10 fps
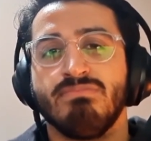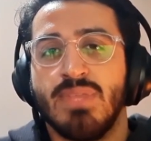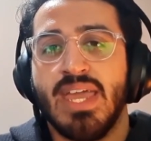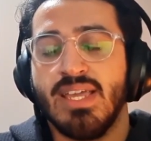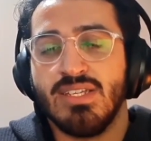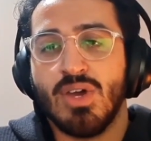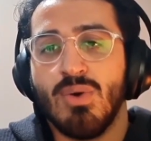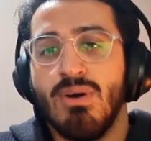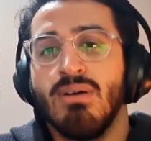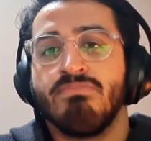hey, you know
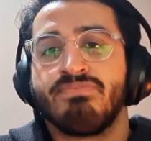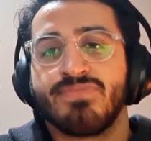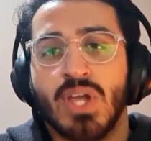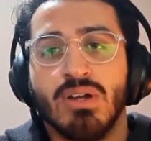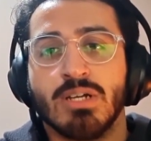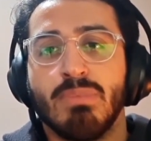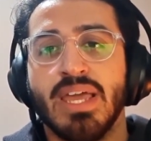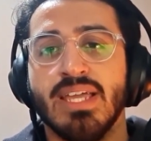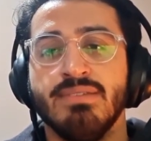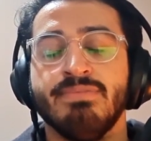what, can't complain.